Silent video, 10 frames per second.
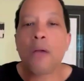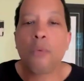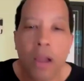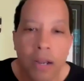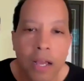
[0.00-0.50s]
I
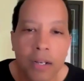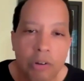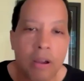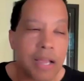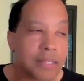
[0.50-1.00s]
ain't wearing nothing
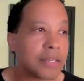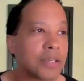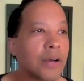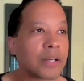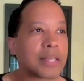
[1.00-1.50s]

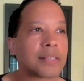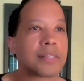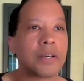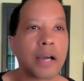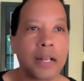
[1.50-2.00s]
crazy, because I
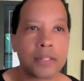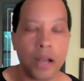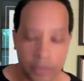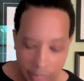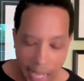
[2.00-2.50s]
still got to
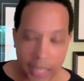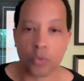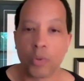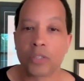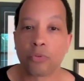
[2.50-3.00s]
talk to like
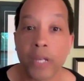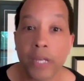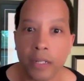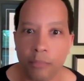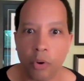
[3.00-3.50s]
Swiss
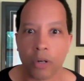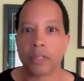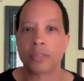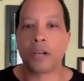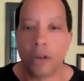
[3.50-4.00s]
Re in the
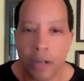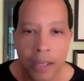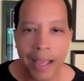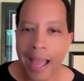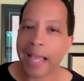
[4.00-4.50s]
morning. So
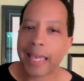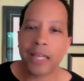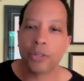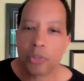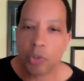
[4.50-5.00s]
I
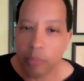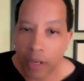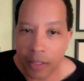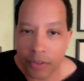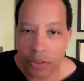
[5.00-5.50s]
can't do too
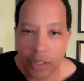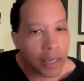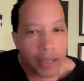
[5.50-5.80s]
much.